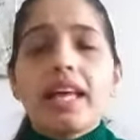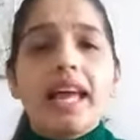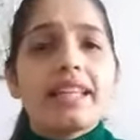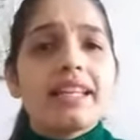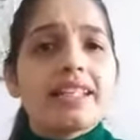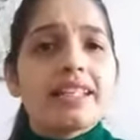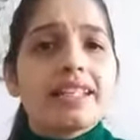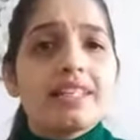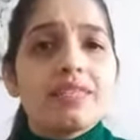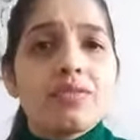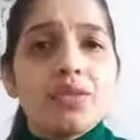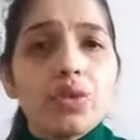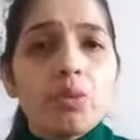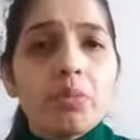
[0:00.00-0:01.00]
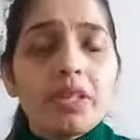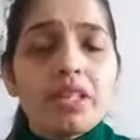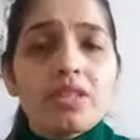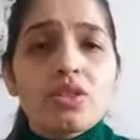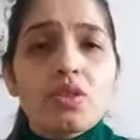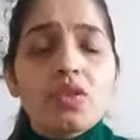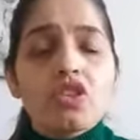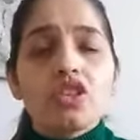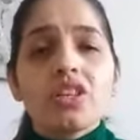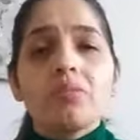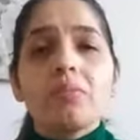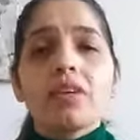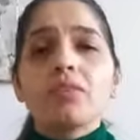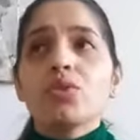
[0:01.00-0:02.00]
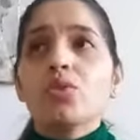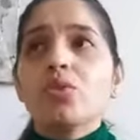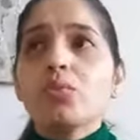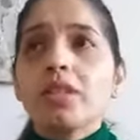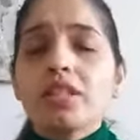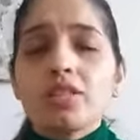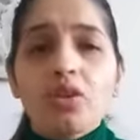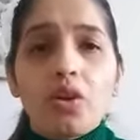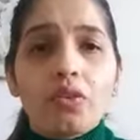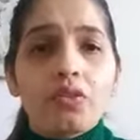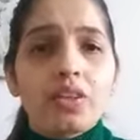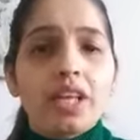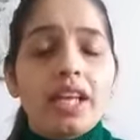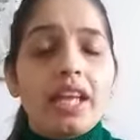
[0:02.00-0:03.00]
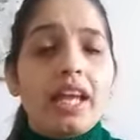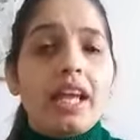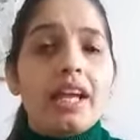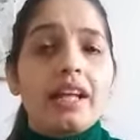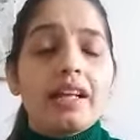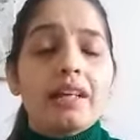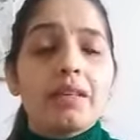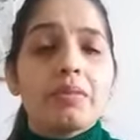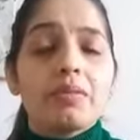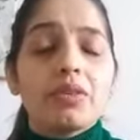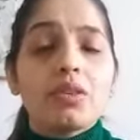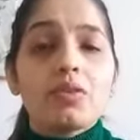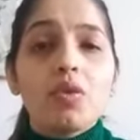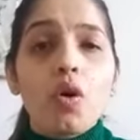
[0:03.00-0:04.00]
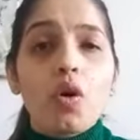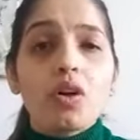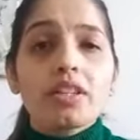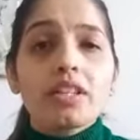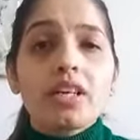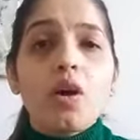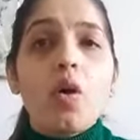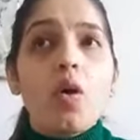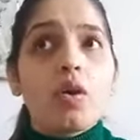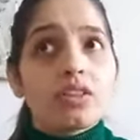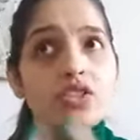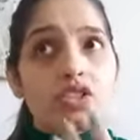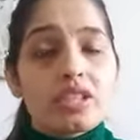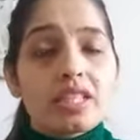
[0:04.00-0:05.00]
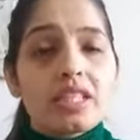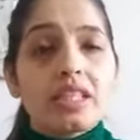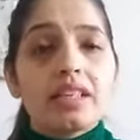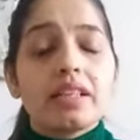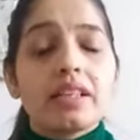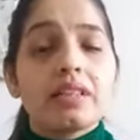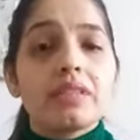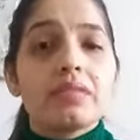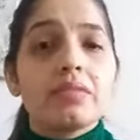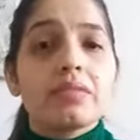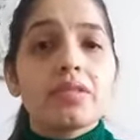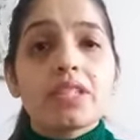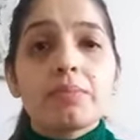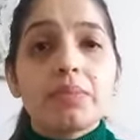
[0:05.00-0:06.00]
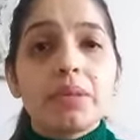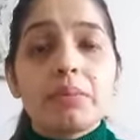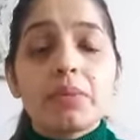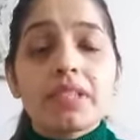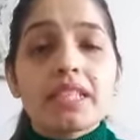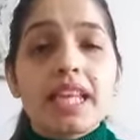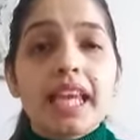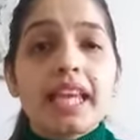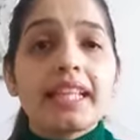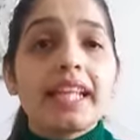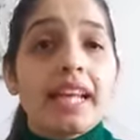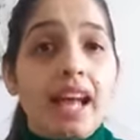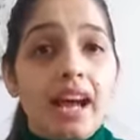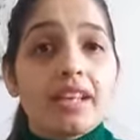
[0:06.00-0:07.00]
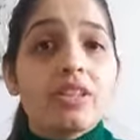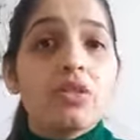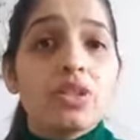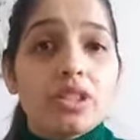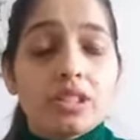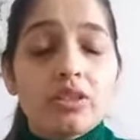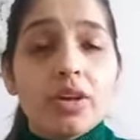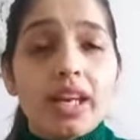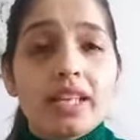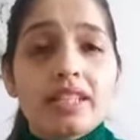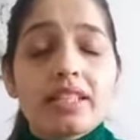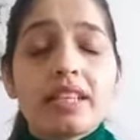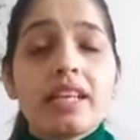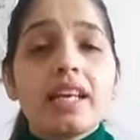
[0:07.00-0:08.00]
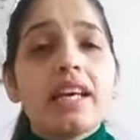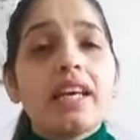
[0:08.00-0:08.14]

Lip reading: And that's a few minutes of achievement, few minutes of reward, or just the people saying that you did great.